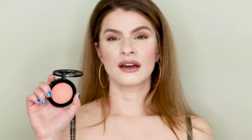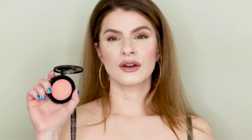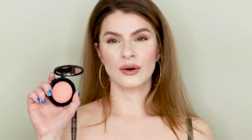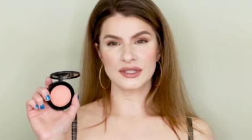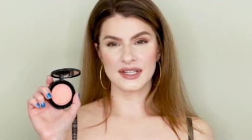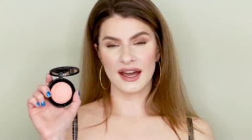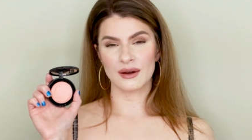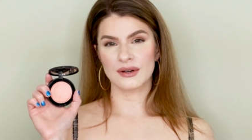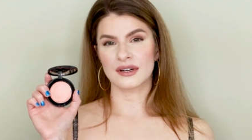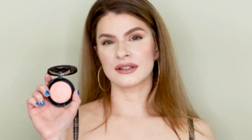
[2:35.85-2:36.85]
Golden
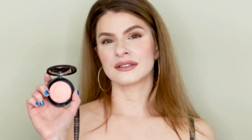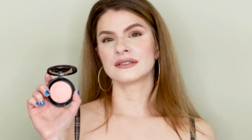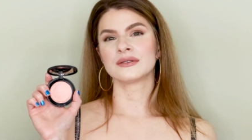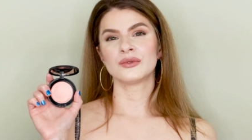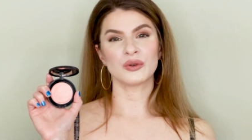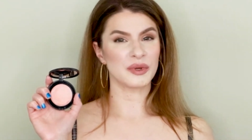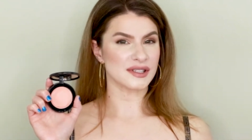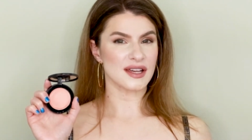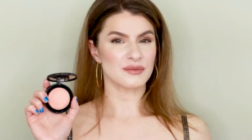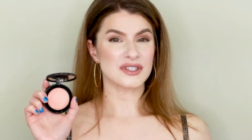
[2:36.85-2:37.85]
Hour will
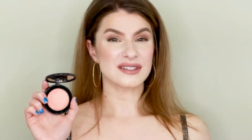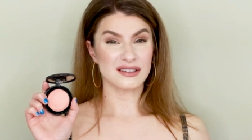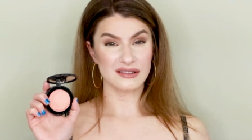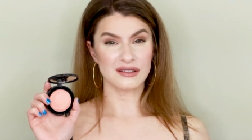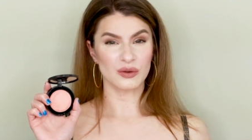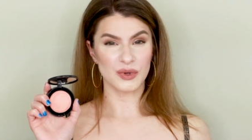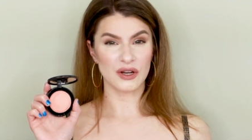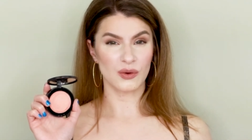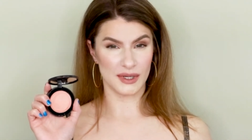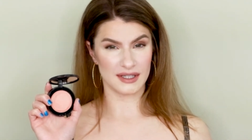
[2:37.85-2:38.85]
build up just a little
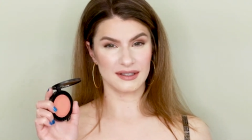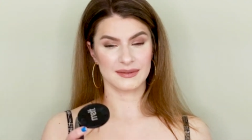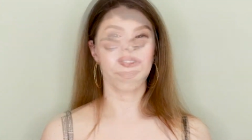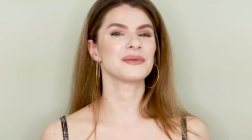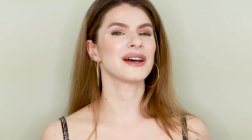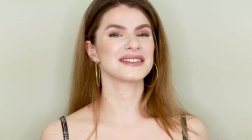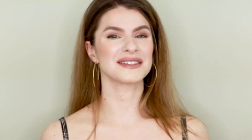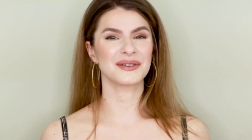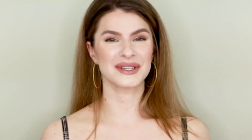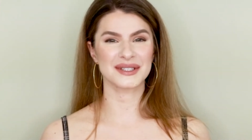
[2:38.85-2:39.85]
bit quicker. So I'm
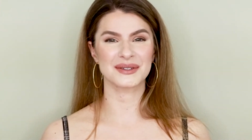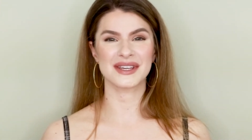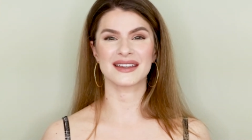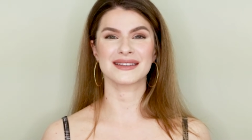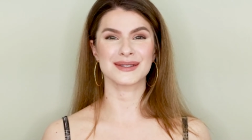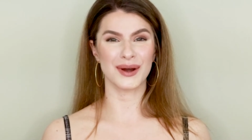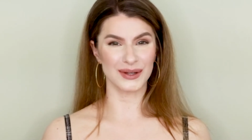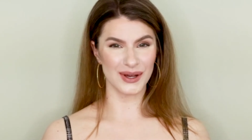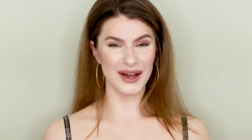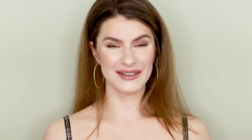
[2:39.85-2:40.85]
actually going to go take this
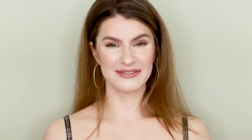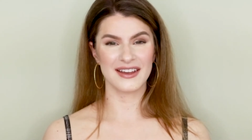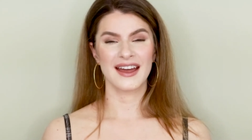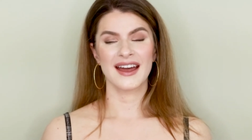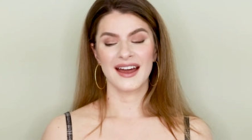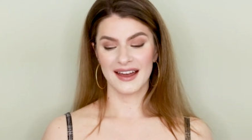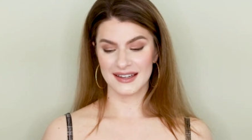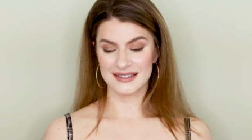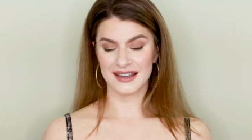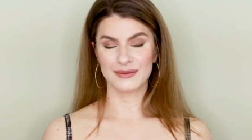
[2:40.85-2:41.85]
all off
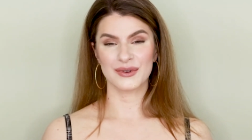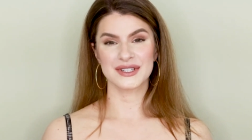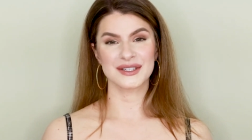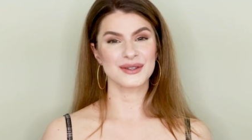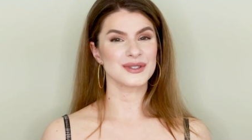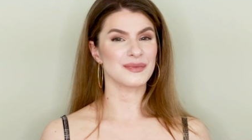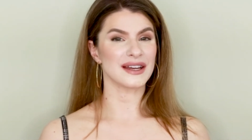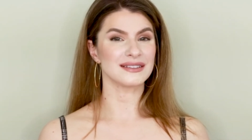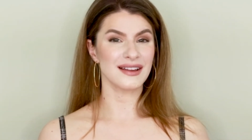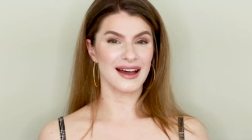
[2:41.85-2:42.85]
and I'm going to use
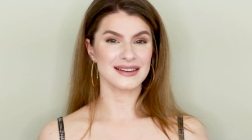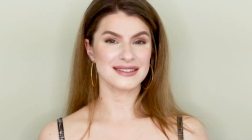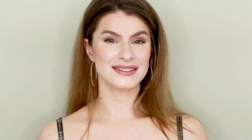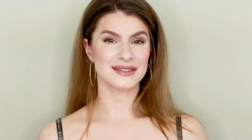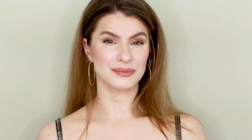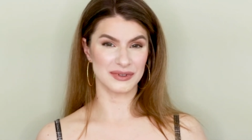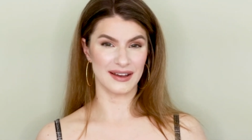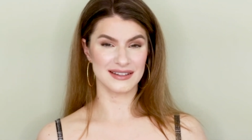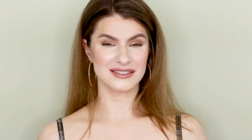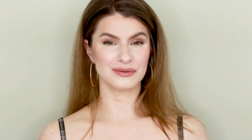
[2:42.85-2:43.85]
my last
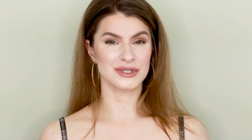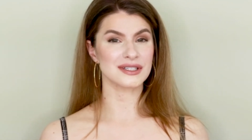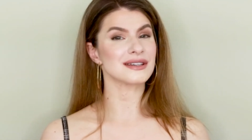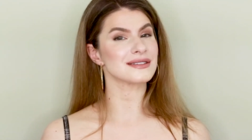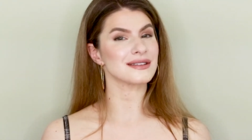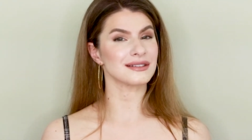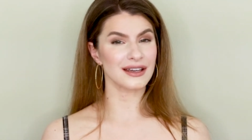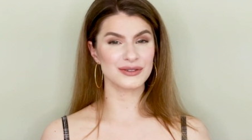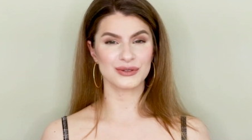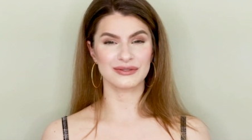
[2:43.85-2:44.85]
blush, which is a
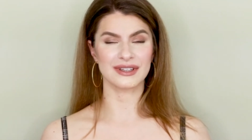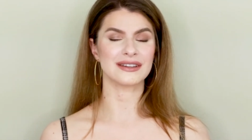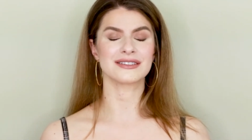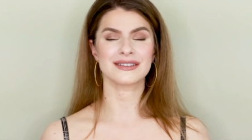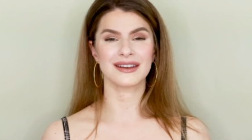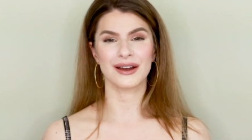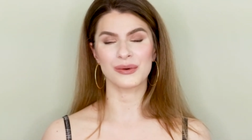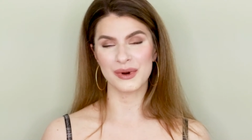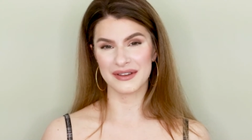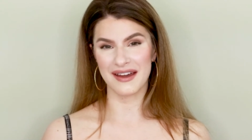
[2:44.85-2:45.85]
natural finish, and I'll
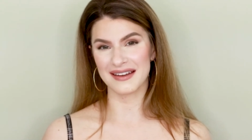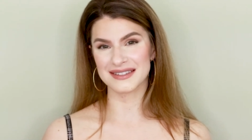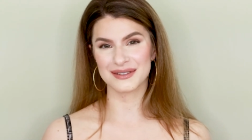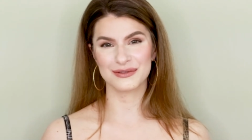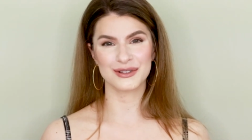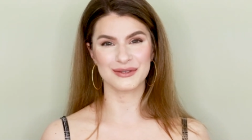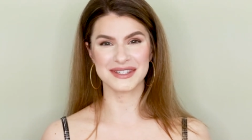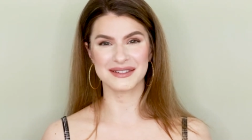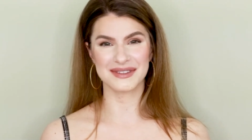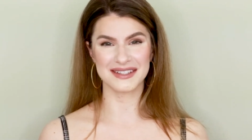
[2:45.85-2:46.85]
wear that for the
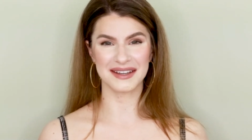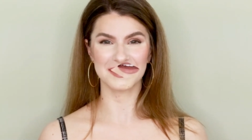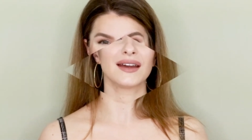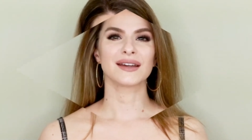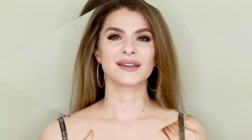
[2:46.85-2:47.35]
rest of the day.